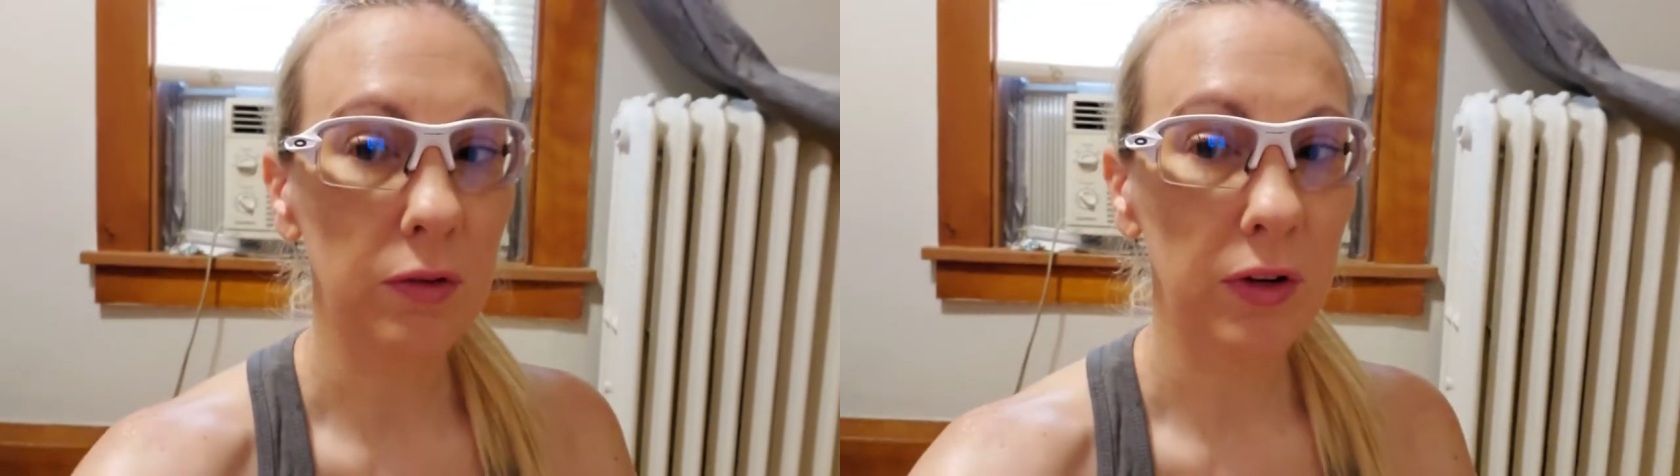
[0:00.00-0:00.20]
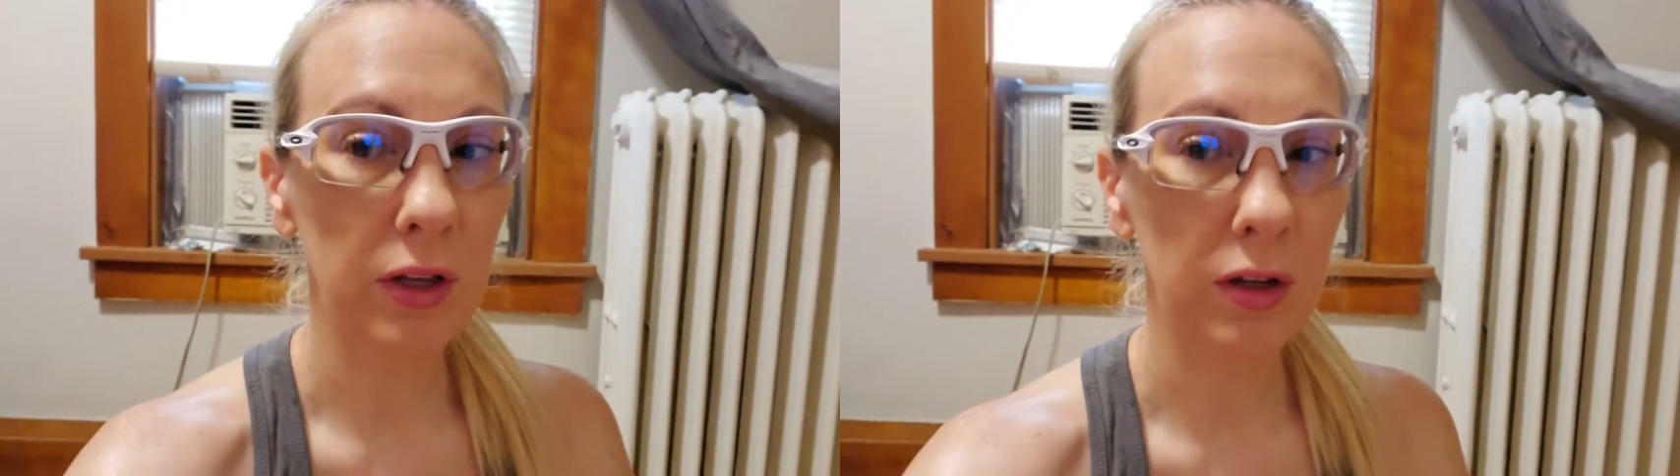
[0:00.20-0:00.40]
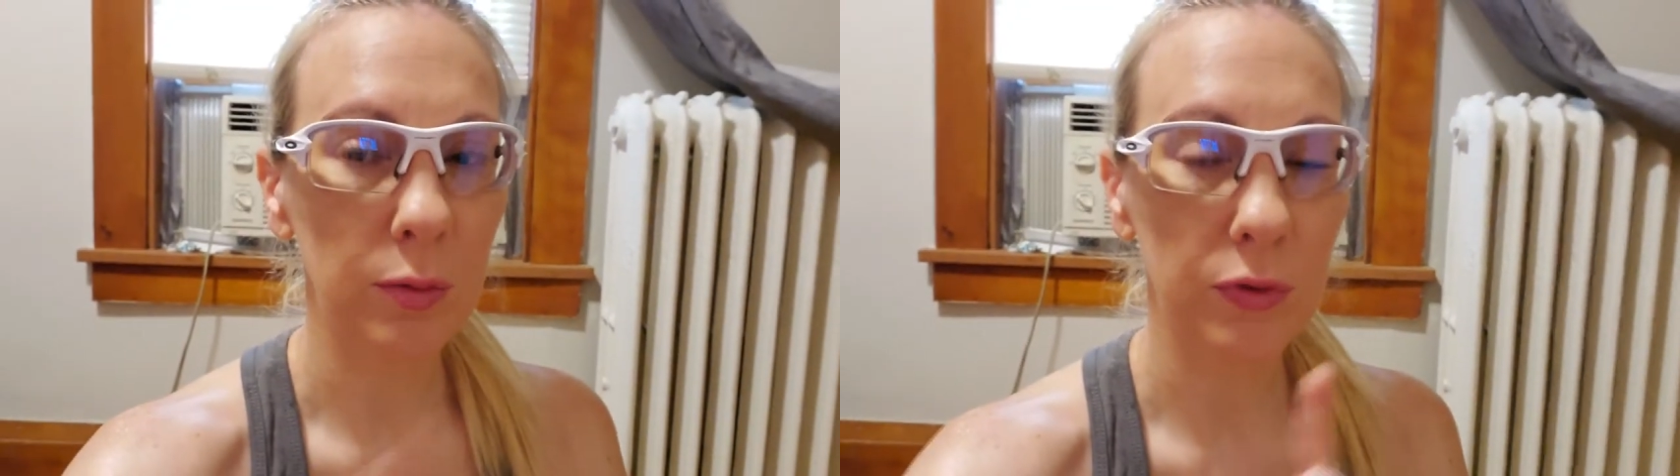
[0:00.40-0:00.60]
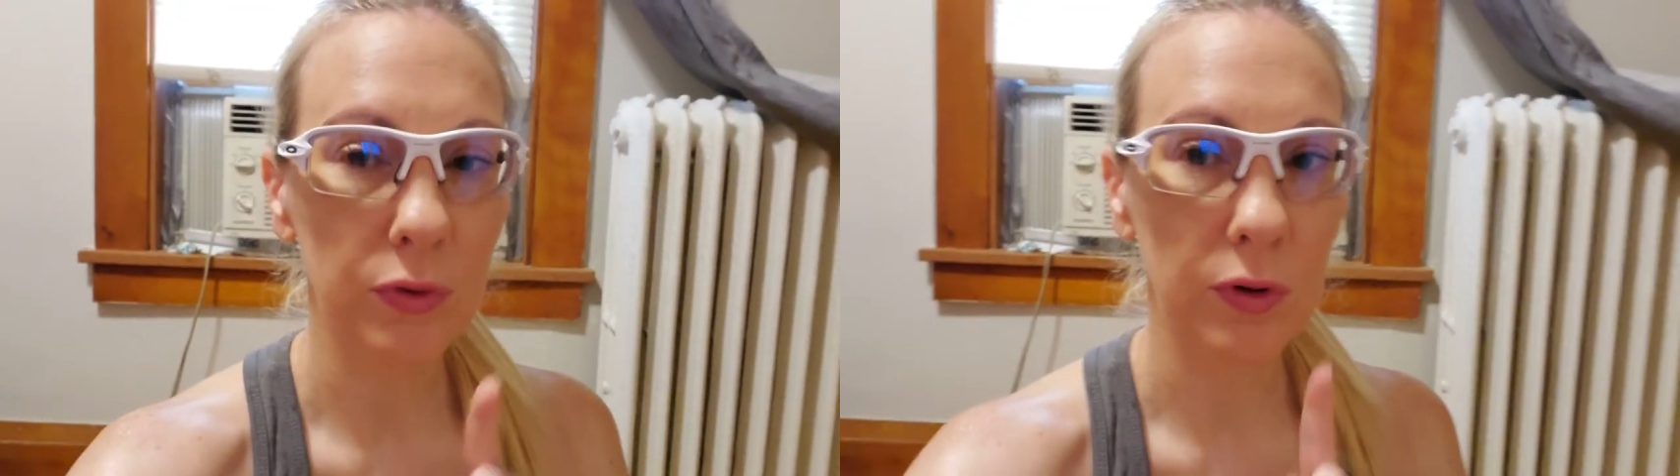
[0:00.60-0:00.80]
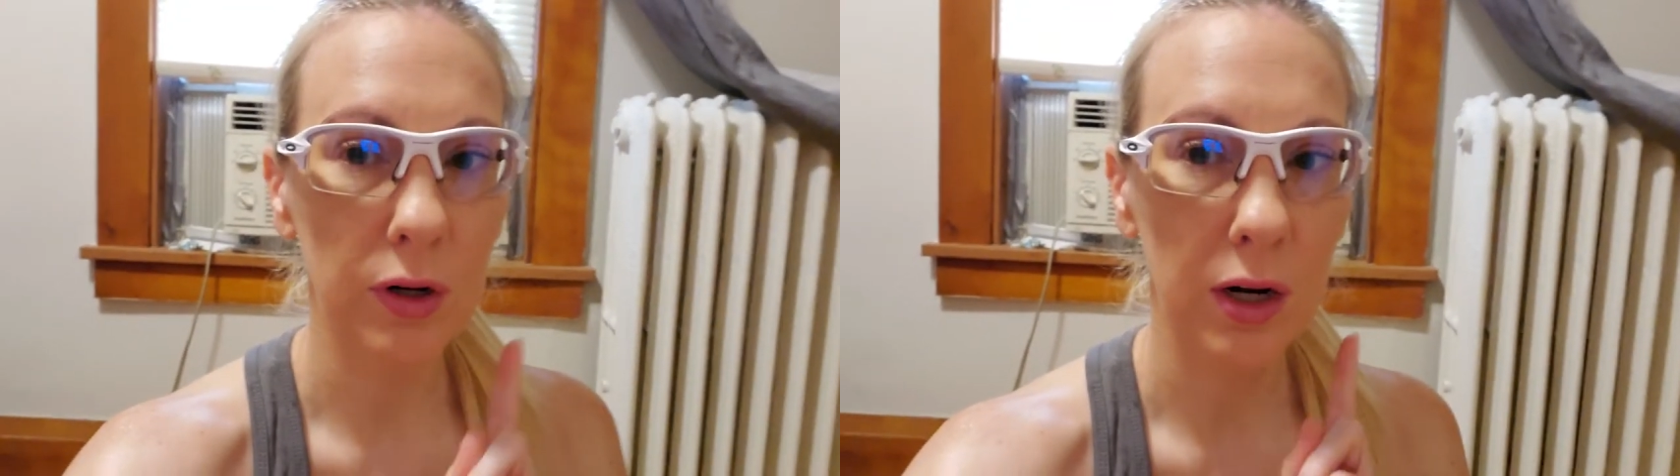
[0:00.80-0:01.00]
video
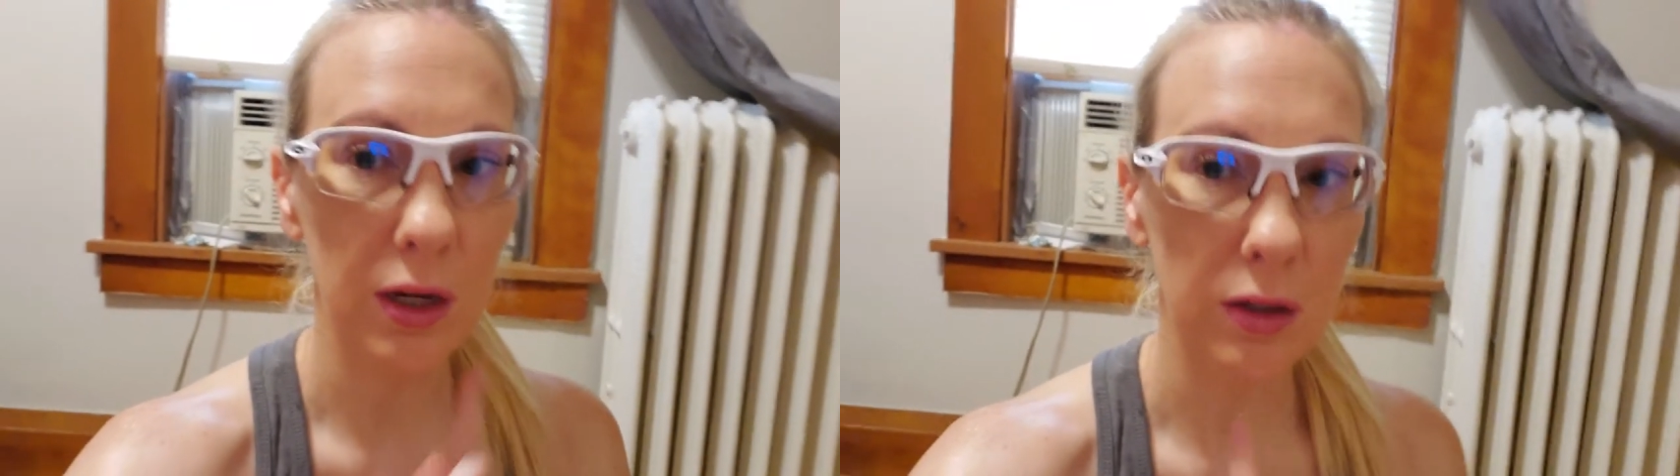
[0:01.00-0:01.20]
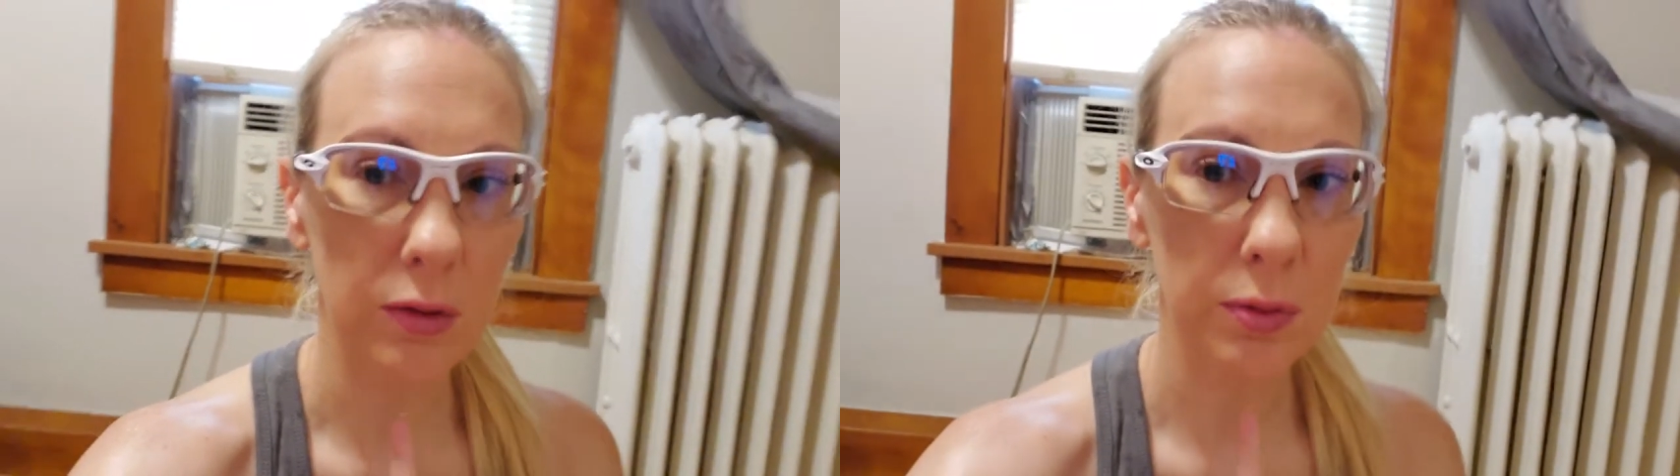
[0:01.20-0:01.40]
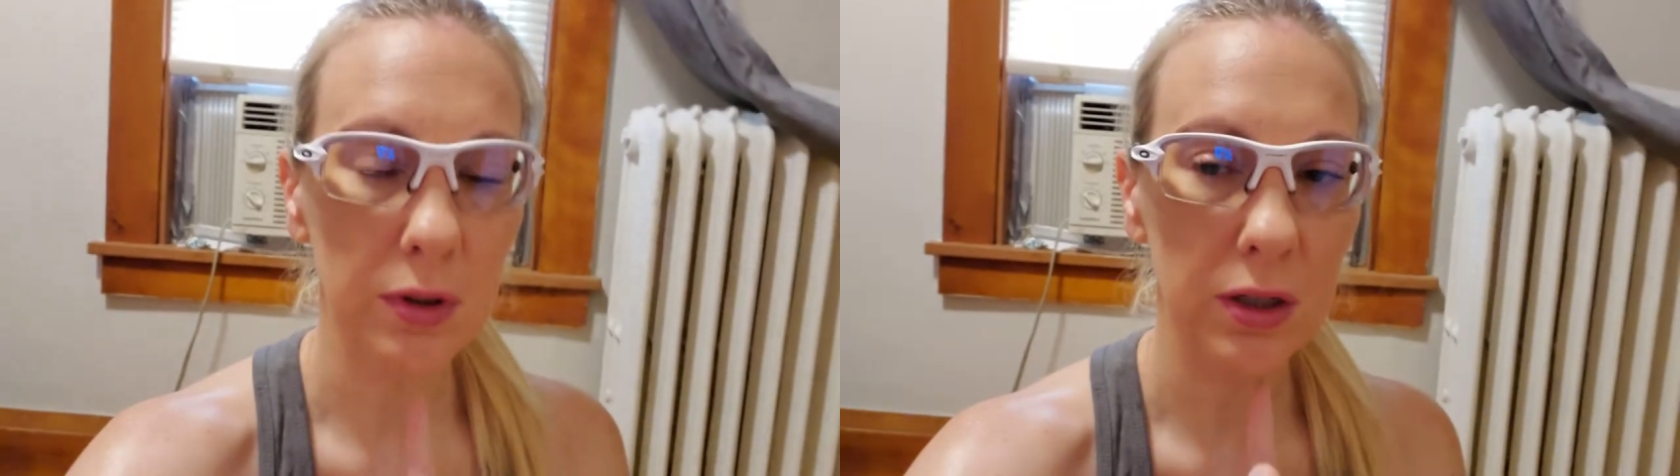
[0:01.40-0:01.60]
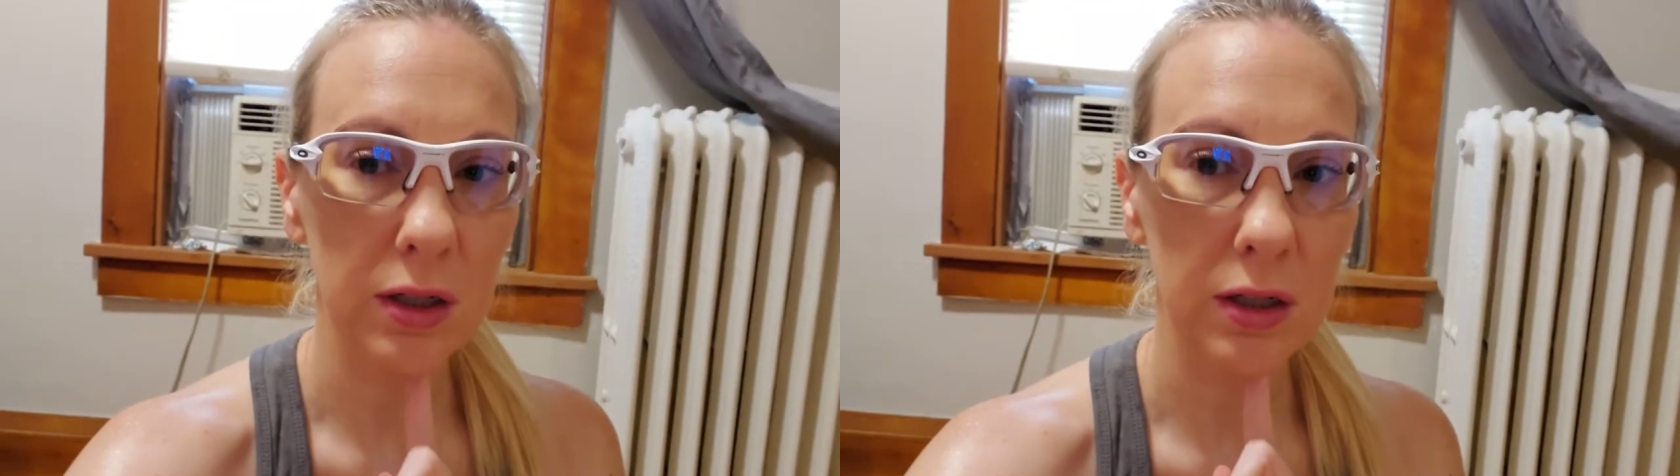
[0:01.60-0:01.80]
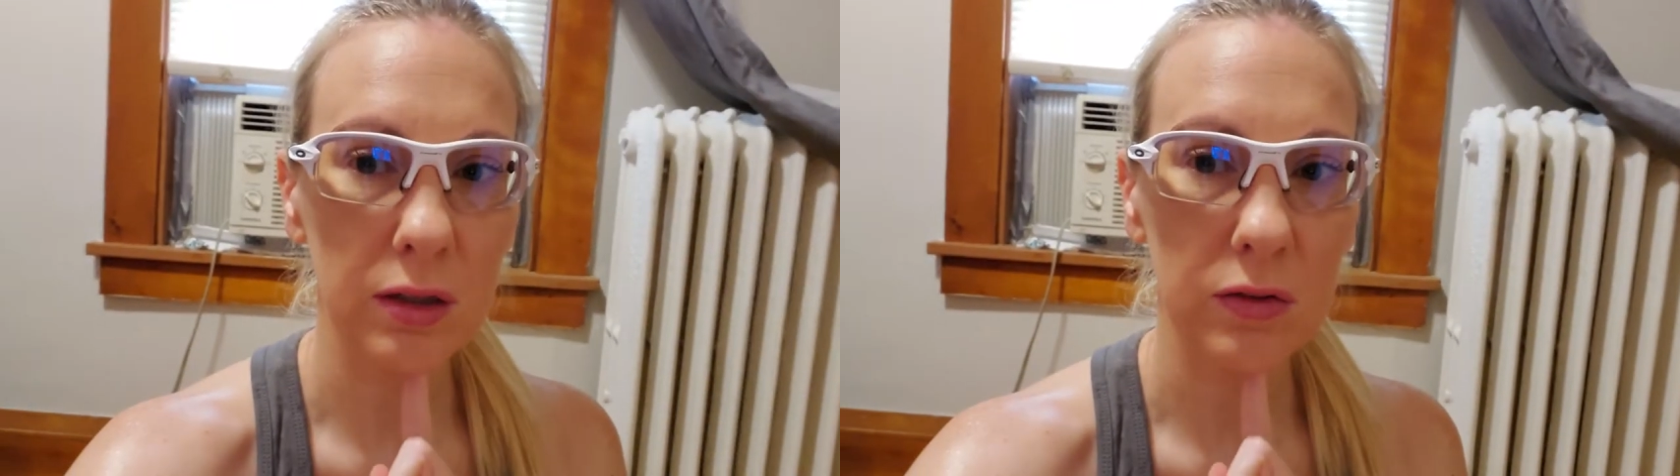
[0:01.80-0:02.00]
before I go play